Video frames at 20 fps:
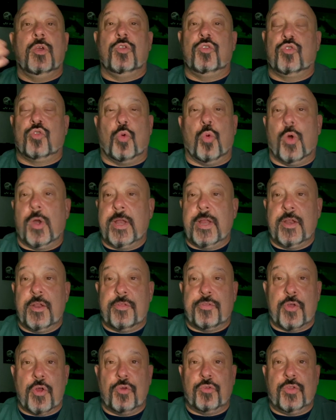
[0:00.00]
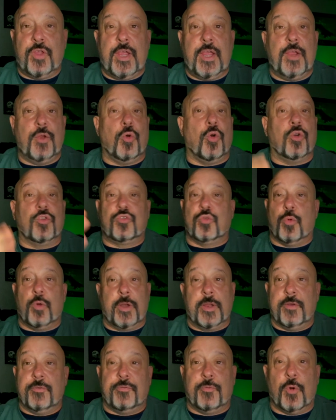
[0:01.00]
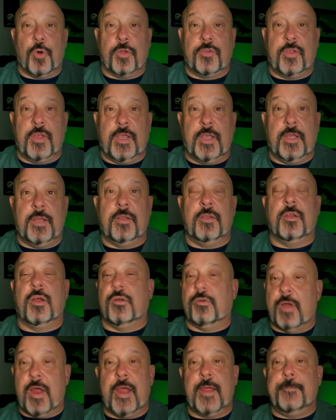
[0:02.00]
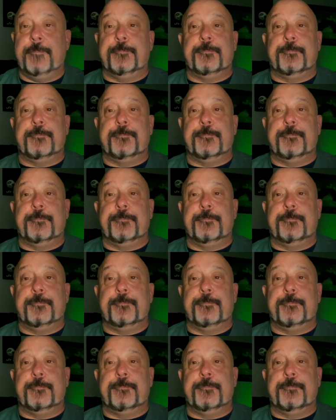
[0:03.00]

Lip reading: 20-13 or 20-14, all right?